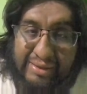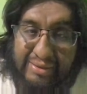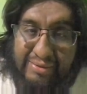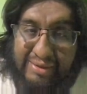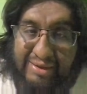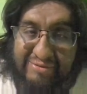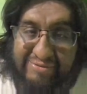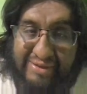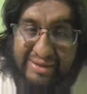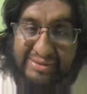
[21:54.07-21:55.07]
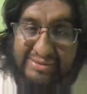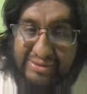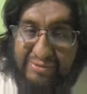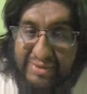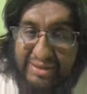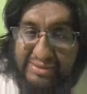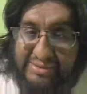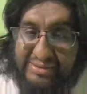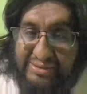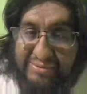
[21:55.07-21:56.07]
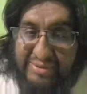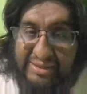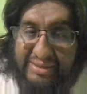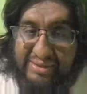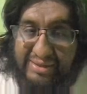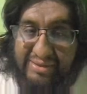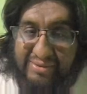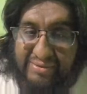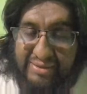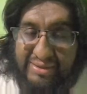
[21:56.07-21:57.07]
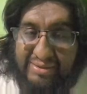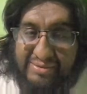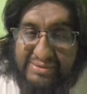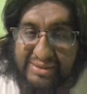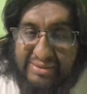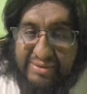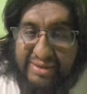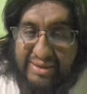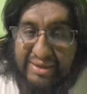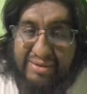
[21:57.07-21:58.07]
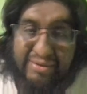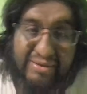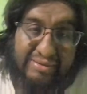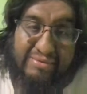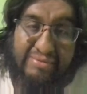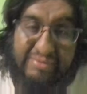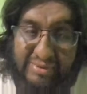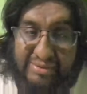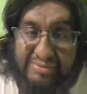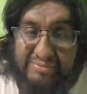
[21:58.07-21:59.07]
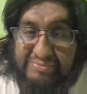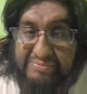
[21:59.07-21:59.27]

You have 0, 1, 0, 1, and then you say, okay, I'm going to